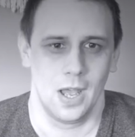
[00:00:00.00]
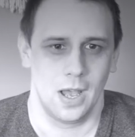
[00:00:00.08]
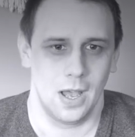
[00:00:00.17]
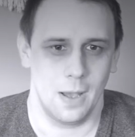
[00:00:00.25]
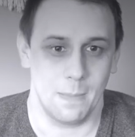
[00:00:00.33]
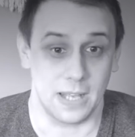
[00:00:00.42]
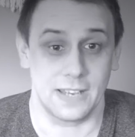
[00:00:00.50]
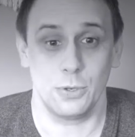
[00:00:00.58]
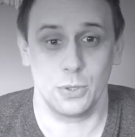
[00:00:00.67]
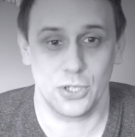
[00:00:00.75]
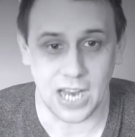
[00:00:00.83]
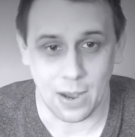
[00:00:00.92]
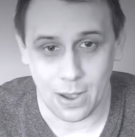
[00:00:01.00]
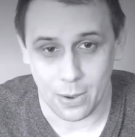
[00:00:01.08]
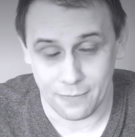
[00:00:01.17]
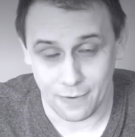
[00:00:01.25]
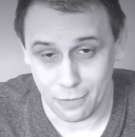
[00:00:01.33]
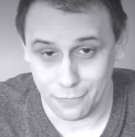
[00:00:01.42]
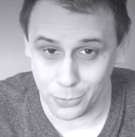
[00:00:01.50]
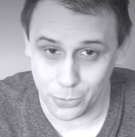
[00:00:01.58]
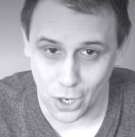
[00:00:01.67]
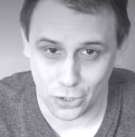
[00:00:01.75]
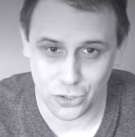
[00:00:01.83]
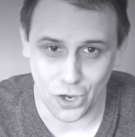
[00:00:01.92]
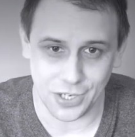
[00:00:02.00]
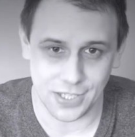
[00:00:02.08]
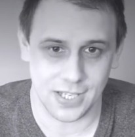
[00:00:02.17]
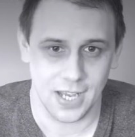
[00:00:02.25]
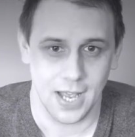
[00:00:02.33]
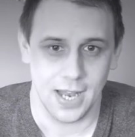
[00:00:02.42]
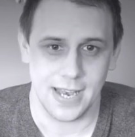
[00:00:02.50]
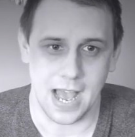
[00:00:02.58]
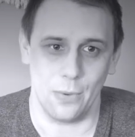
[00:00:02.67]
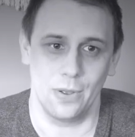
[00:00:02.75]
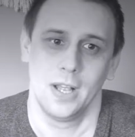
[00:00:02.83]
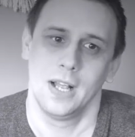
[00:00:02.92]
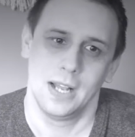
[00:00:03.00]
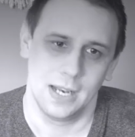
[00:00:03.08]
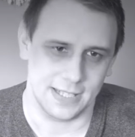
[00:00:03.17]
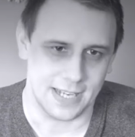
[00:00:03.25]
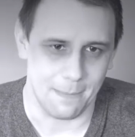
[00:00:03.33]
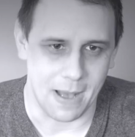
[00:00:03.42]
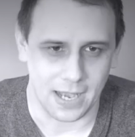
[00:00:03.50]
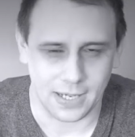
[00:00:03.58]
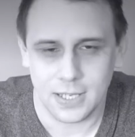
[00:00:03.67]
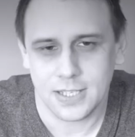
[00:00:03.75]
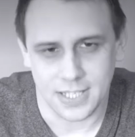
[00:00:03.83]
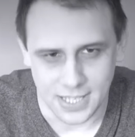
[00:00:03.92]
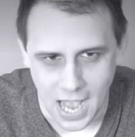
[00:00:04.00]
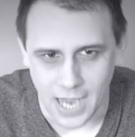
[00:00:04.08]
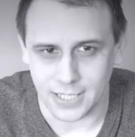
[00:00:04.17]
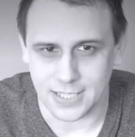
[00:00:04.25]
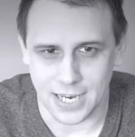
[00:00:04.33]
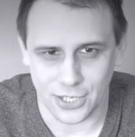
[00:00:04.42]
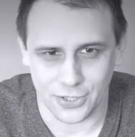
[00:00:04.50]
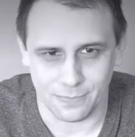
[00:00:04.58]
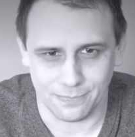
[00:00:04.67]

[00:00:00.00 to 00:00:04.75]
Um, I'll give you a shout out if I review your choice. Now, let's get back to The Eiger Sanction.